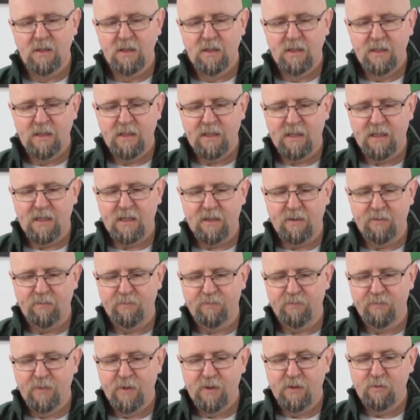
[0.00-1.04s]

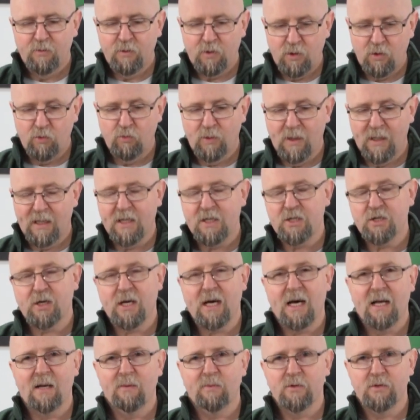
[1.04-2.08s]
You will get your
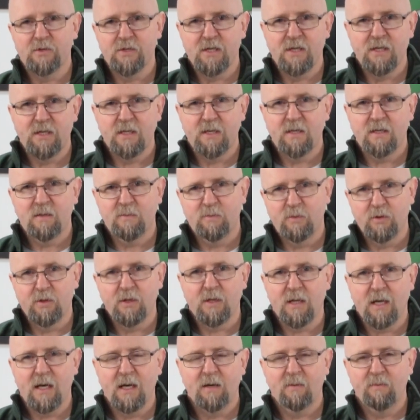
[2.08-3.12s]
calipers in there, but
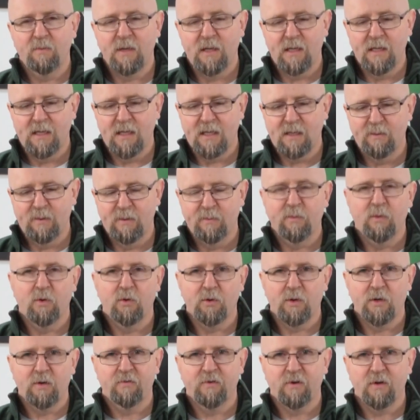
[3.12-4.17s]
it can be a little bit
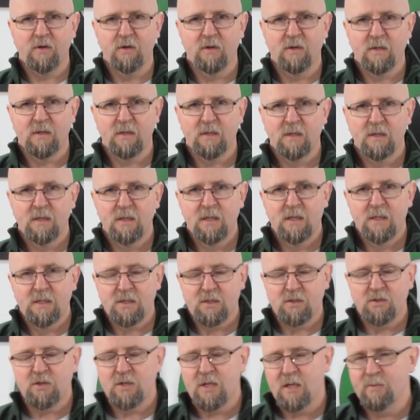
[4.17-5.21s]
more difficult.
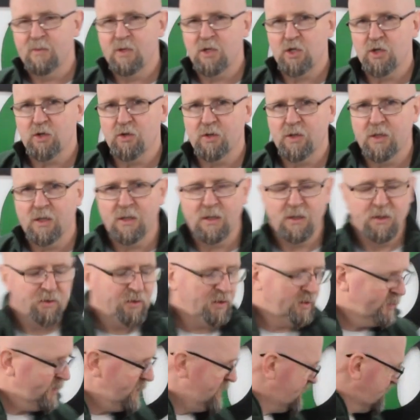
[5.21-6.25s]
So just let me show you
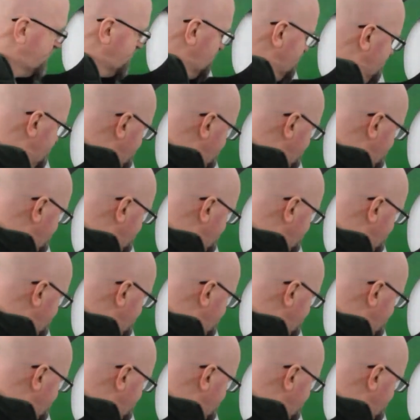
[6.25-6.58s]
another piece.